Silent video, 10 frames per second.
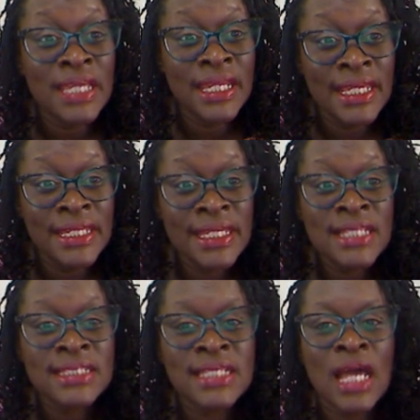and
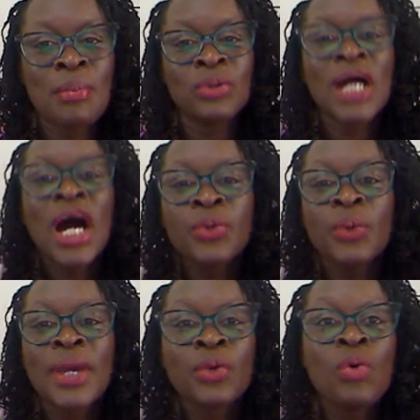ideas about how
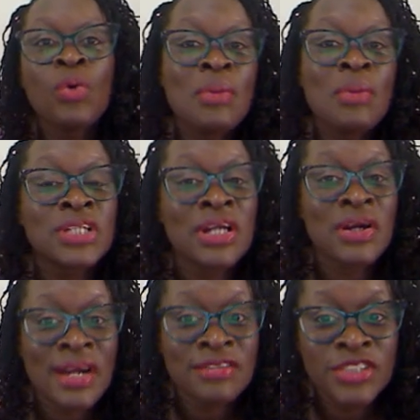you can go about
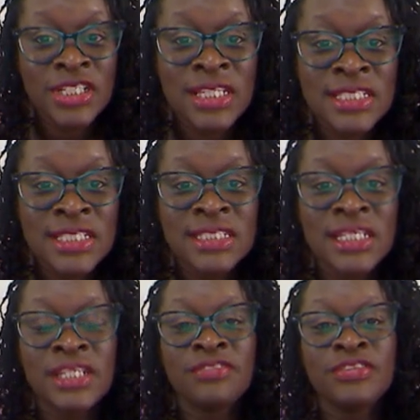crafting this
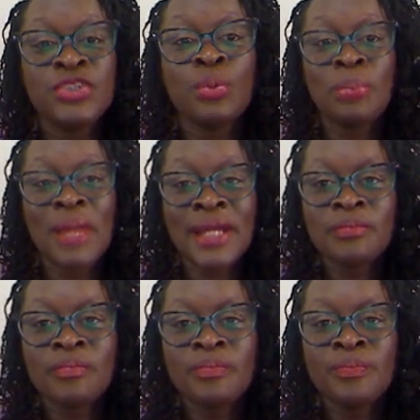individual
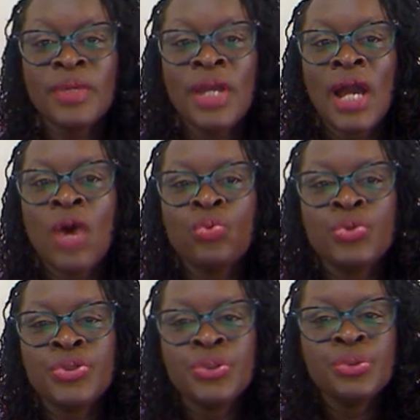plan. How
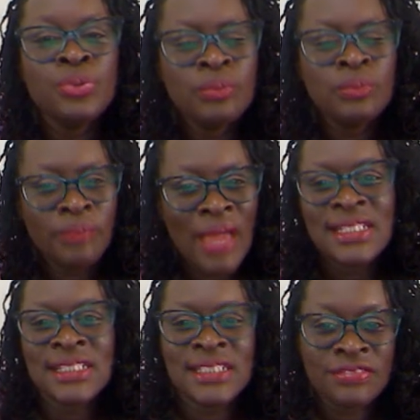would you
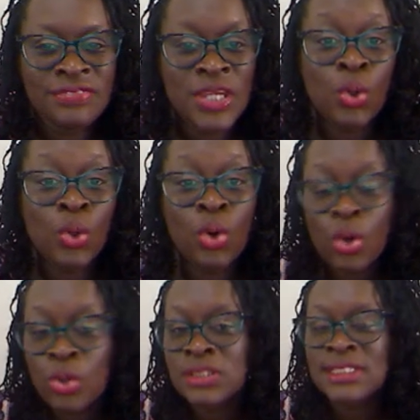identify your
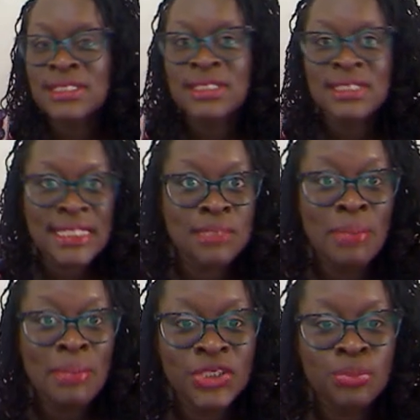goals, set
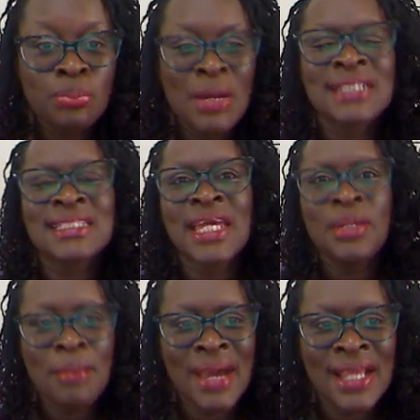benchmarks
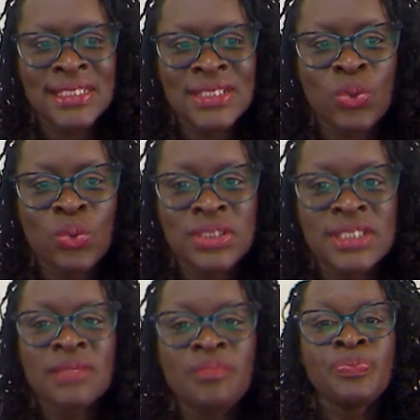and
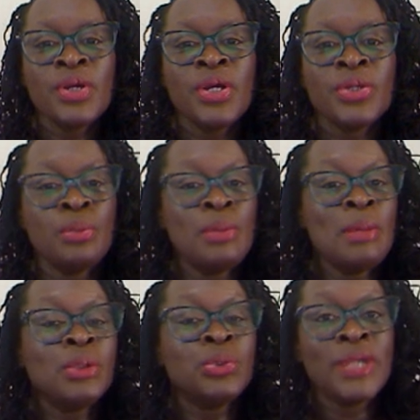milestones? You'll be
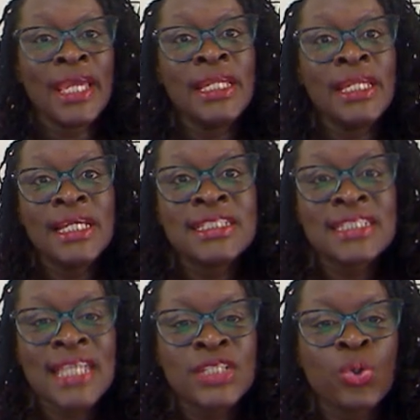able to gain
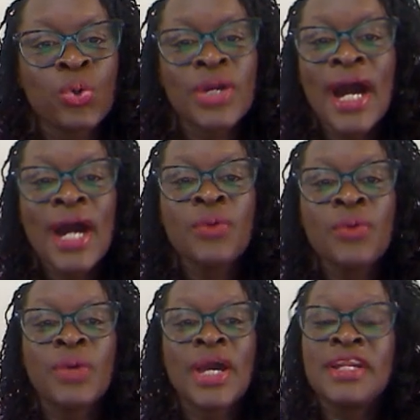insight on how
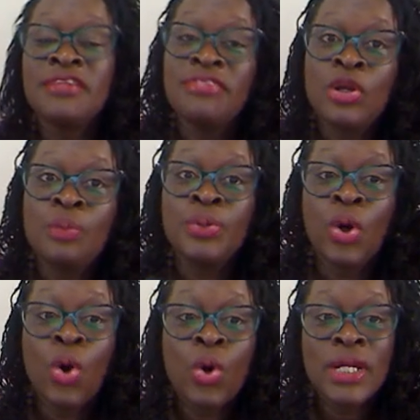you can develop
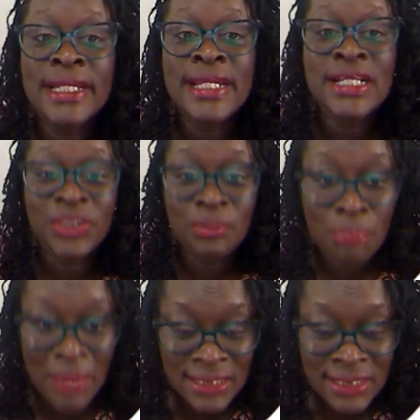your own leadership
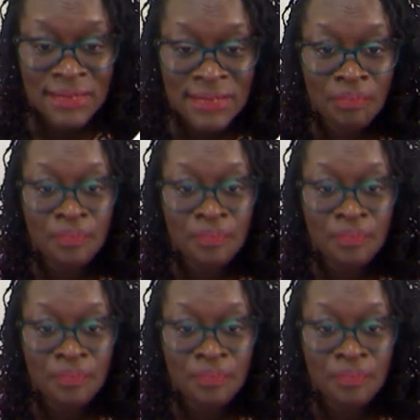plans,